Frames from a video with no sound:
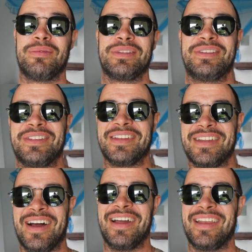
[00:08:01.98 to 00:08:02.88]
to the
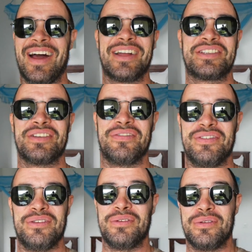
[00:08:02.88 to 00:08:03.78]
9 Arch
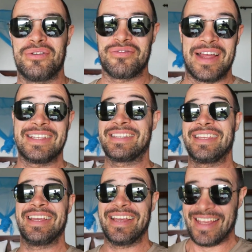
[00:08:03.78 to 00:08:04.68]
View
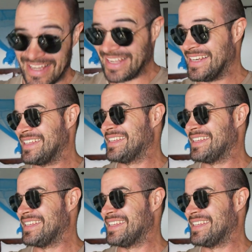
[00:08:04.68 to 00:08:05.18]
Rest Inn.